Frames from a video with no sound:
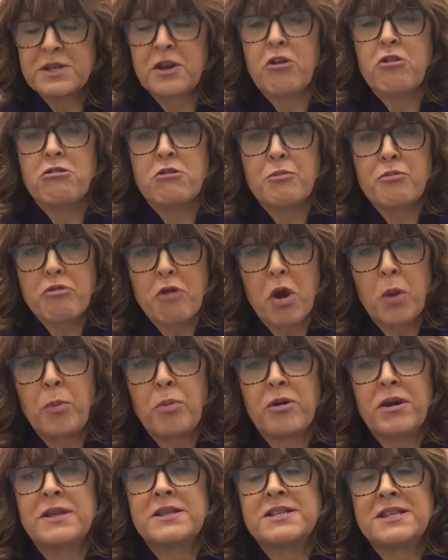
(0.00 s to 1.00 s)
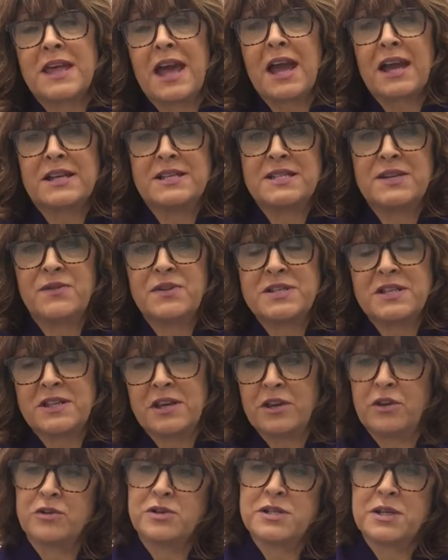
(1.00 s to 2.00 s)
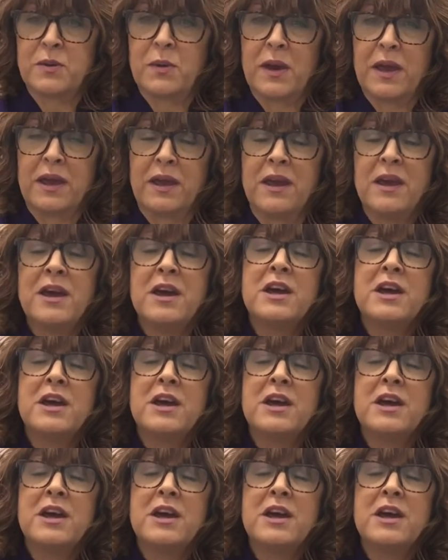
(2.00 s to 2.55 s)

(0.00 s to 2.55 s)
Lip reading: that are appropriate to the activity that you're doing.